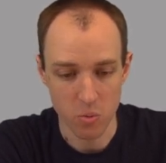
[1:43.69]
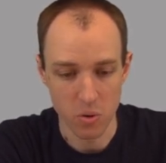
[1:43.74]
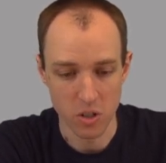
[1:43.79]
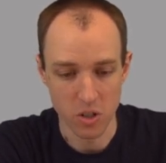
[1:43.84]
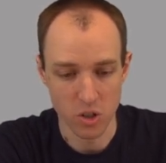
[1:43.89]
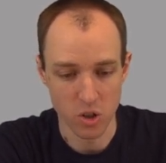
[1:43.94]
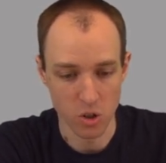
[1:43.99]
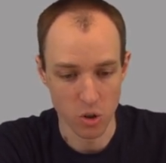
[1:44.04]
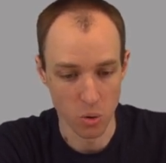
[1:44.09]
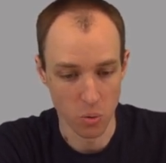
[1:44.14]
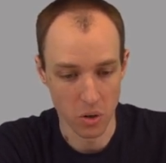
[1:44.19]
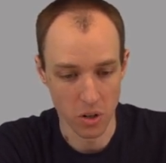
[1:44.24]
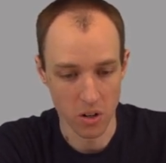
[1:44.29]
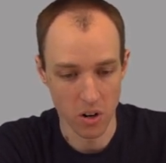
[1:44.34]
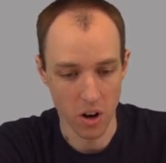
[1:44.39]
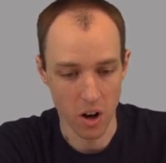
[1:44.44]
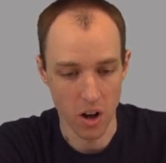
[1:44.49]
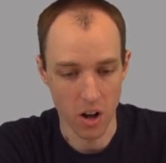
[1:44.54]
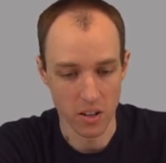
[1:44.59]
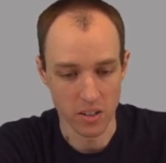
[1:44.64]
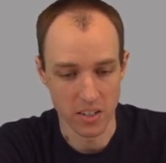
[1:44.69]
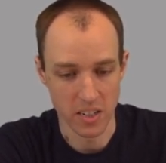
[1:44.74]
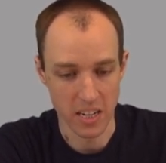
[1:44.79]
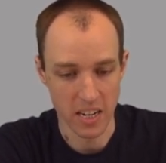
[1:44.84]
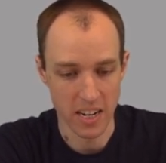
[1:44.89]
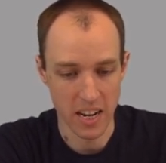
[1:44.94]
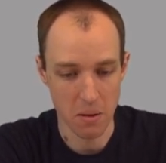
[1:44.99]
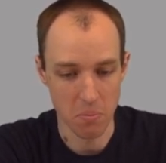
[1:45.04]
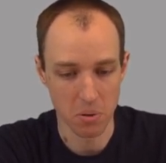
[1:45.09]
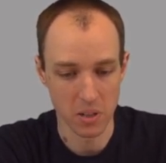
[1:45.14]
which you'll recall, D
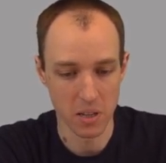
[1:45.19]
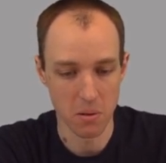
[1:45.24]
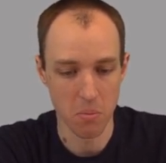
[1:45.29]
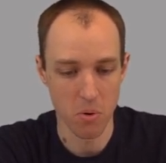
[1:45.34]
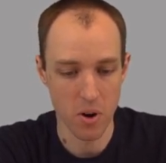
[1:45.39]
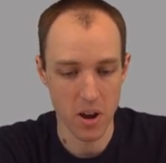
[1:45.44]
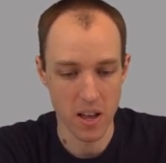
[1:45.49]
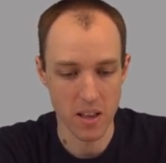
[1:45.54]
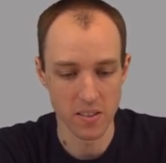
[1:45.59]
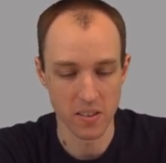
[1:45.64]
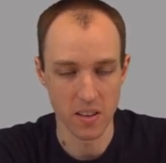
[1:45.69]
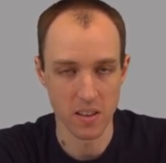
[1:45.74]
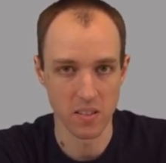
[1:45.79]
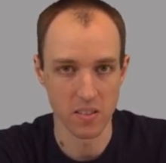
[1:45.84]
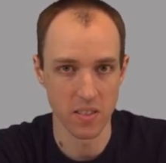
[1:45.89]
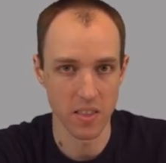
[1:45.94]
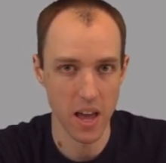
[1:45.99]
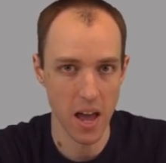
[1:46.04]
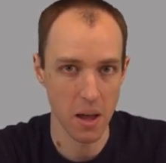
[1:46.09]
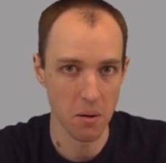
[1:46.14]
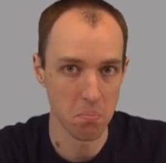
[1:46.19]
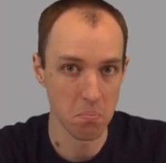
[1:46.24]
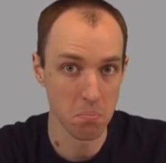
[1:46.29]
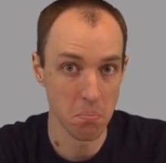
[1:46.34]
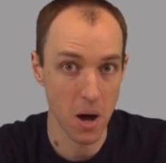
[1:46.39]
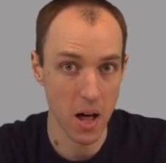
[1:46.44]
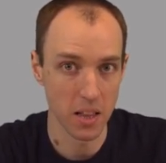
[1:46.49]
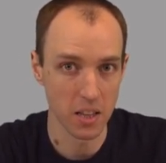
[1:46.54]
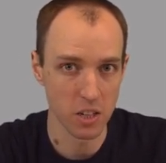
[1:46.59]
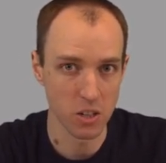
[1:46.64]
N A polymerase is that
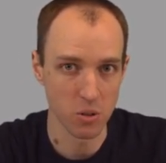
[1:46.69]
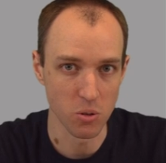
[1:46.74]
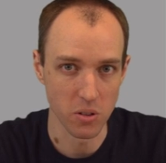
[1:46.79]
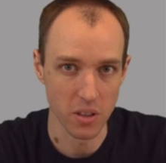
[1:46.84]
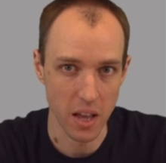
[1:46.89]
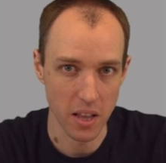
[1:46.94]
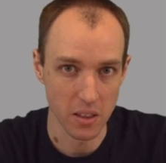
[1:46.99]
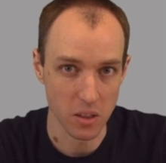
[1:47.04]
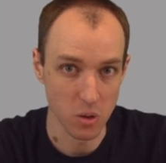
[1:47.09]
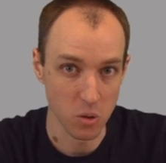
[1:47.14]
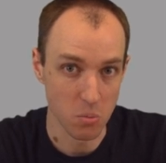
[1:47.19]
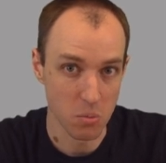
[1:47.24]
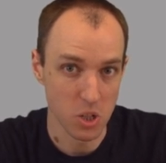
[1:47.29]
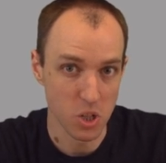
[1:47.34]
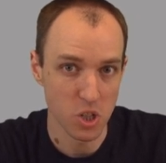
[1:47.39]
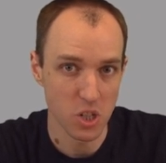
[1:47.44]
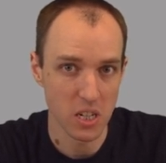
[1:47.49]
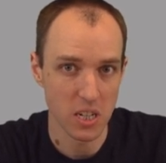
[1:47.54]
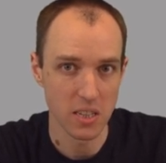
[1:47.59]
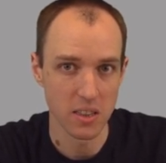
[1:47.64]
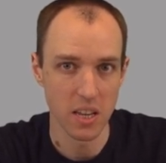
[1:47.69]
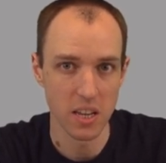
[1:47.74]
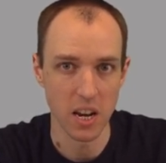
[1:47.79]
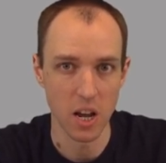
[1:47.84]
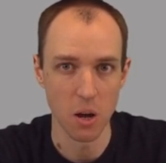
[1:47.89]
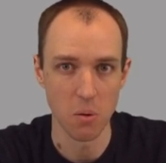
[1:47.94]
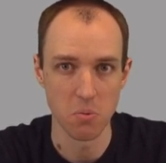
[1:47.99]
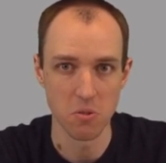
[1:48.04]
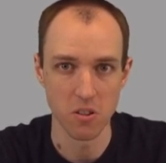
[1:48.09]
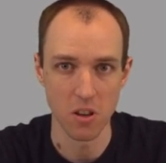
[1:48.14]
molecule, that little machine that
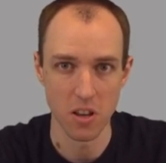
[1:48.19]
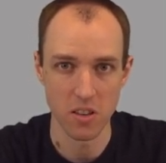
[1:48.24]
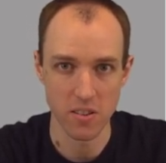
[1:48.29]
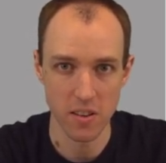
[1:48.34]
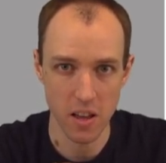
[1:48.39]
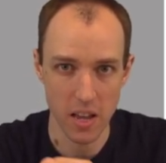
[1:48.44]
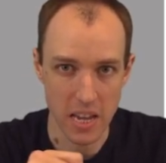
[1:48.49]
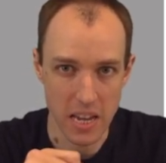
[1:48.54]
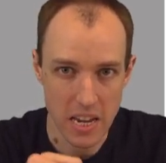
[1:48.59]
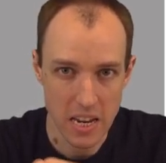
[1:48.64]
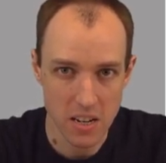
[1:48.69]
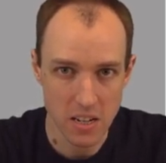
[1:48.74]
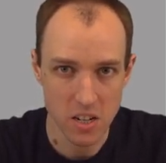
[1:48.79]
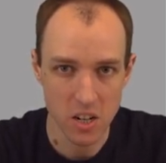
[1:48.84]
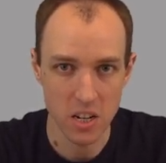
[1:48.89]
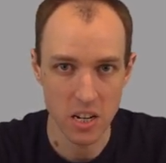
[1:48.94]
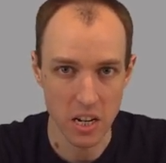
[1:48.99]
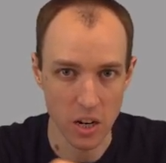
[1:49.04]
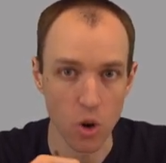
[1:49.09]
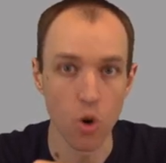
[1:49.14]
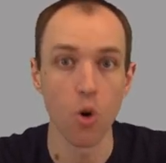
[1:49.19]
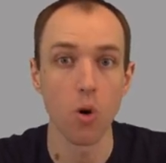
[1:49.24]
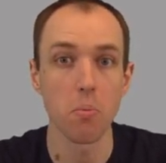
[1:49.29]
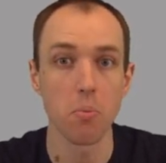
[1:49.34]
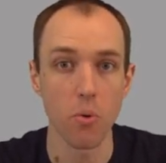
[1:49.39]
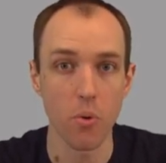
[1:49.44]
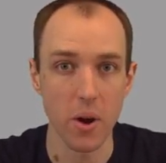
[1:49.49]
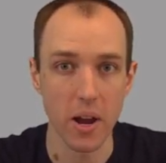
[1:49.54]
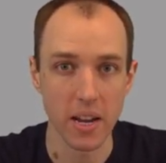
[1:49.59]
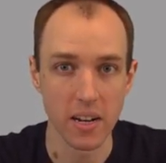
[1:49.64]
helps us in
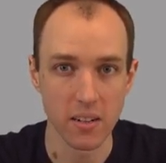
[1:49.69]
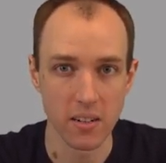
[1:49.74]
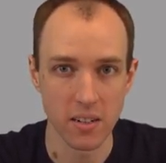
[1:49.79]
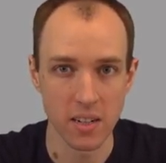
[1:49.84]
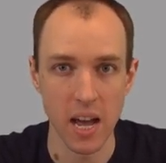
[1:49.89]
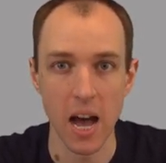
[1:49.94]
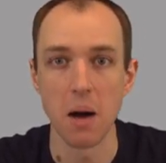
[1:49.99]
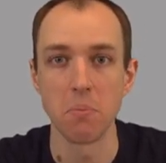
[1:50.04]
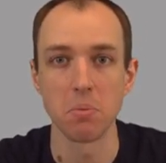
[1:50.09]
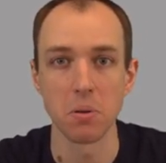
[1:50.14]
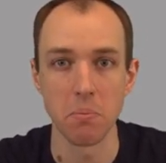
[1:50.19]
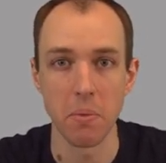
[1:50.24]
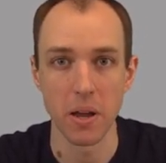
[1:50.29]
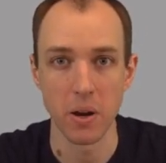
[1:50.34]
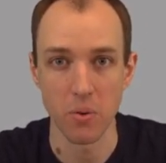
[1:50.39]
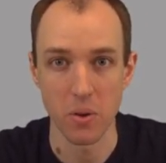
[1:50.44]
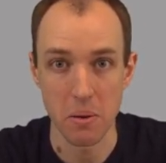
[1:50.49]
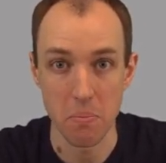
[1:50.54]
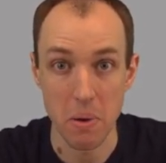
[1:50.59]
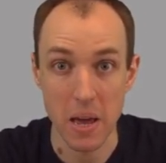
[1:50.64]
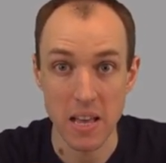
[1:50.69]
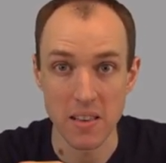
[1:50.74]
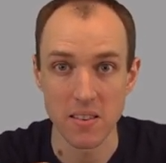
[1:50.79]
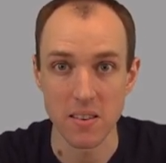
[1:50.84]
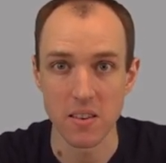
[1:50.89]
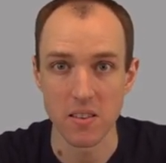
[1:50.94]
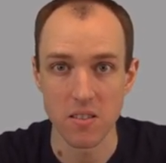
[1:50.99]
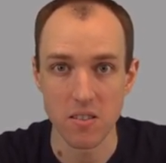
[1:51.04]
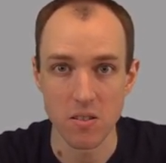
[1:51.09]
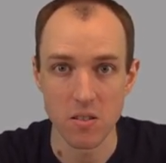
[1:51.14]
incorporate complementary
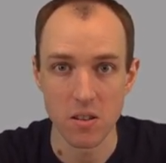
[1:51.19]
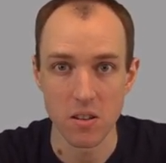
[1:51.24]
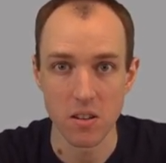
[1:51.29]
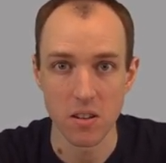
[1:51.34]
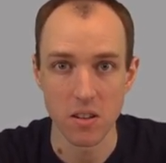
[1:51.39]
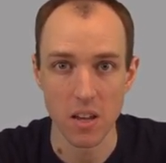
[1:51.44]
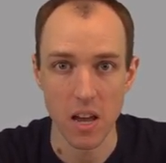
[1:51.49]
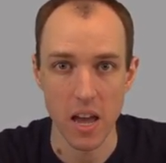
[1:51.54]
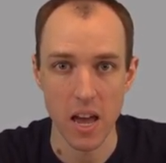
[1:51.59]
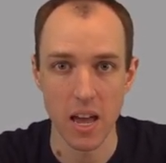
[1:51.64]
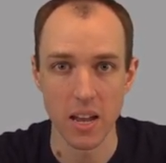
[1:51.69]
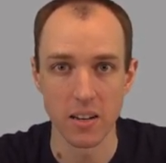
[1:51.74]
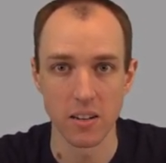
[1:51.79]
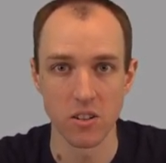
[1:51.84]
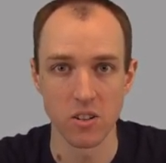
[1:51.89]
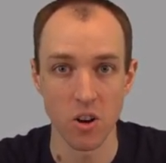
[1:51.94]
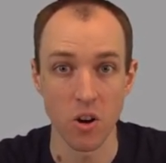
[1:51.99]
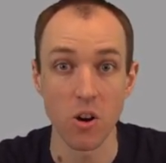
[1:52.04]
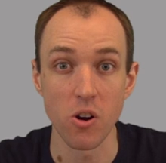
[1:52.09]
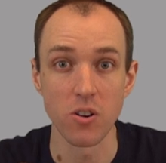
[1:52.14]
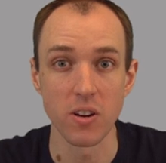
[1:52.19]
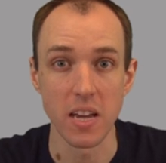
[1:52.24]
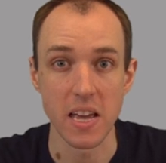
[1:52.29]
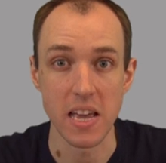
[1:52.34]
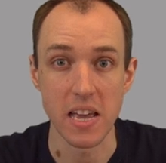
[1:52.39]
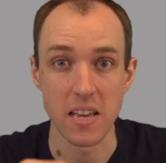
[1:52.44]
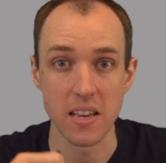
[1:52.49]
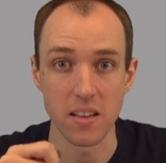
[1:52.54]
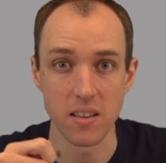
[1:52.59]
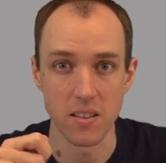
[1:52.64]
bases and turn
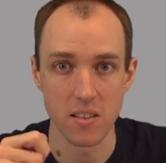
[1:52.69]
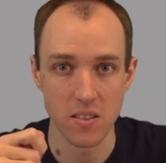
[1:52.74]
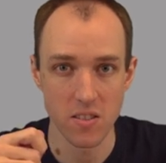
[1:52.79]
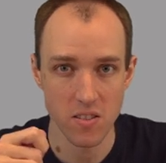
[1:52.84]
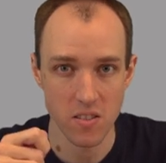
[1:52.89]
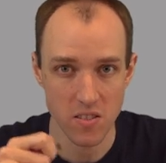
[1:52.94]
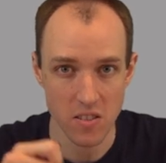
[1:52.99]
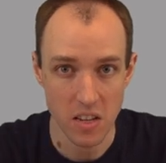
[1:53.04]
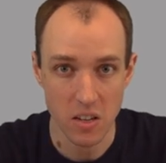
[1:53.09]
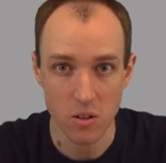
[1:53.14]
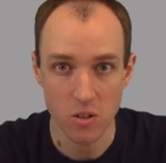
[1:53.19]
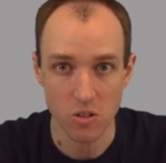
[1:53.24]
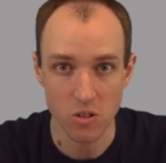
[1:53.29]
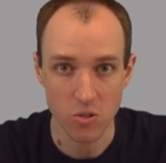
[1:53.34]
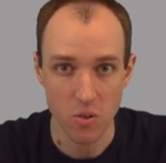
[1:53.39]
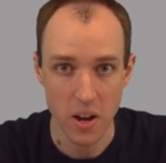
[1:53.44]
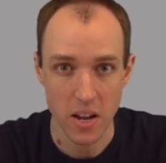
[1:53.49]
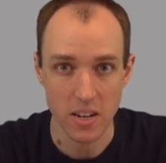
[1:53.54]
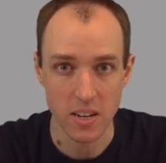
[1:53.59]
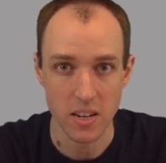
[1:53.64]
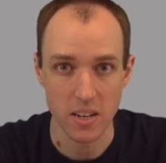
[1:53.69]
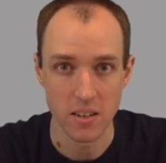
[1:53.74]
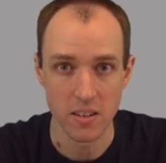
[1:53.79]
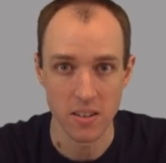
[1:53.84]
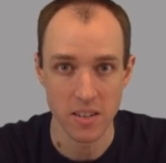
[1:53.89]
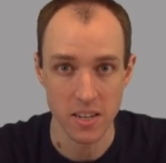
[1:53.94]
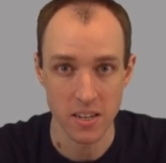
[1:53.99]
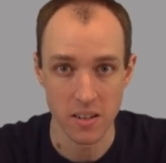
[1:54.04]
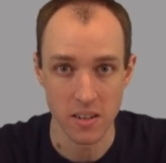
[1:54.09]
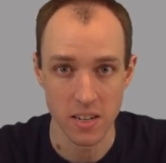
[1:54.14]
a
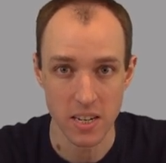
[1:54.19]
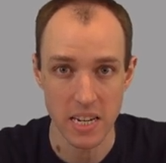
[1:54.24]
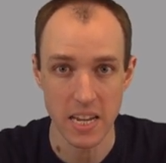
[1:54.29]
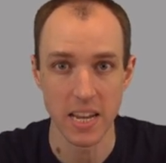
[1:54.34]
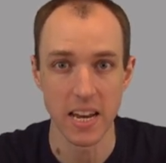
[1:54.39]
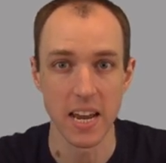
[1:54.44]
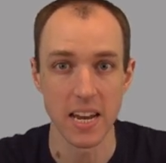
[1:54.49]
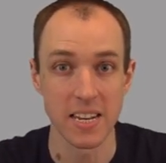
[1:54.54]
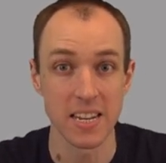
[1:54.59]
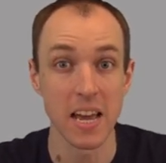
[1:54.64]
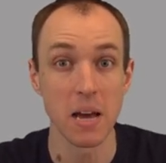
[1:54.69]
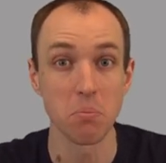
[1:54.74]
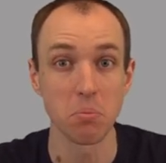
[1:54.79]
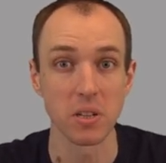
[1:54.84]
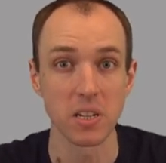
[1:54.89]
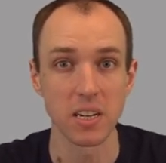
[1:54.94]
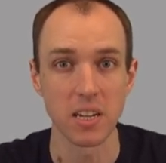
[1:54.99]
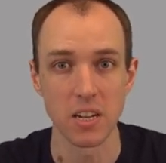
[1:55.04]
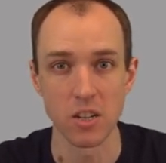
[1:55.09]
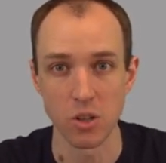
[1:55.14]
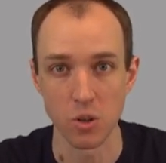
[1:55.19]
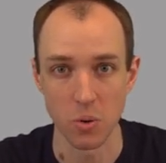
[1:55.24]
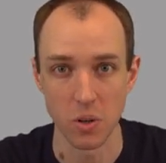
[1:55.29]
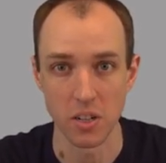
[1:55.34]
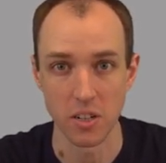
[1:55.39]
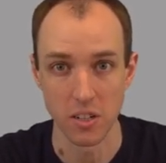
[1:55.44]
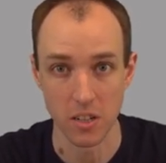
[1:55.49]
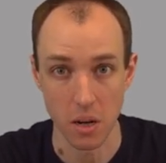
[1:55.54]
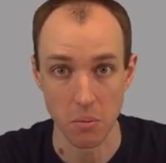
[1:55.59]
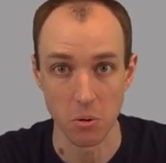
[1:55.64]
single-stranded D N A template into a
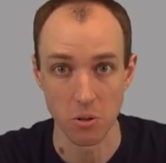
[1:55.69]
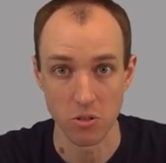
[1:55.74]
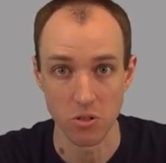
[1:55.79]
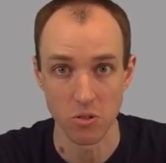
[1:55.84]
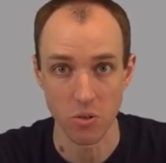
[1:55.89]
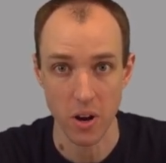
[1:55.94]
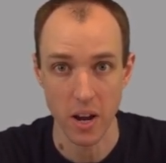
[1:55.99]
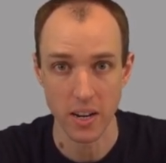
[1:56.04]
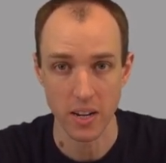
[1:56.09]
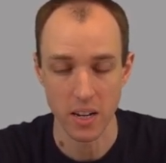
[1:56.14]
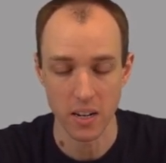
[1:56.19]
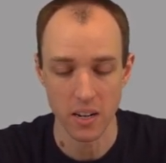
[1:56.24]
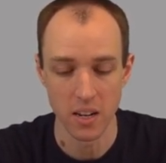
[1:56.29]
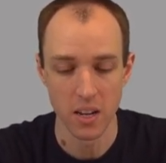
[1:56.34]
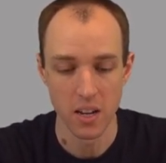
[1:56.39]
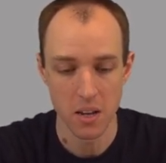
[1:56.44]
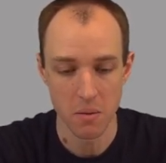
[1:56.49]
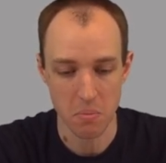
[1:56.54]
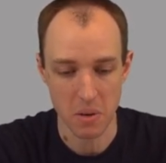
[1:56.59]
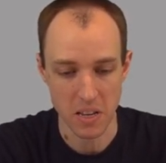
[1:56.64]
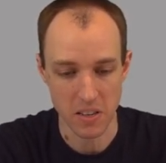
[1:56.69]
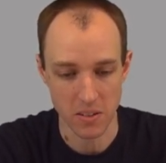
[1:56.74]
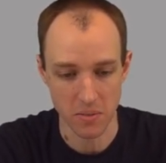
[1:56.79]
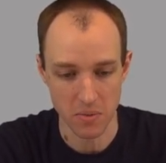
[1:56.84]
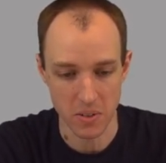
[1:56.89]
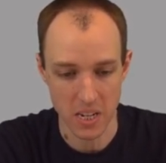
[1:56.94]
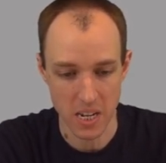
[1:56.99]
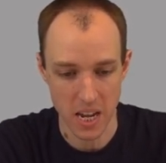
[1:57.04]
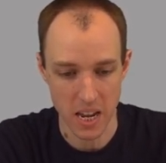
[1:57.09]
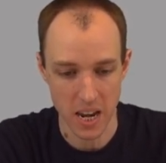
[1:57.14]
double-stranded piece
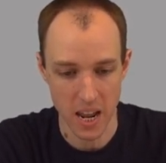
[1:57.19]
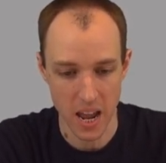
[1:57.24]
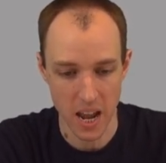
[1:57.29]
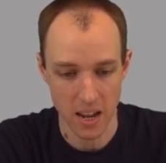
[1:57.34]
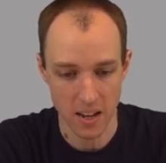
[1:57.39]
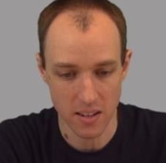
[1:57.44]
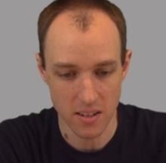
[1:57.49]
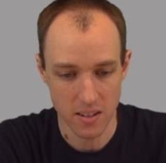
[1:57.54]
of D N A.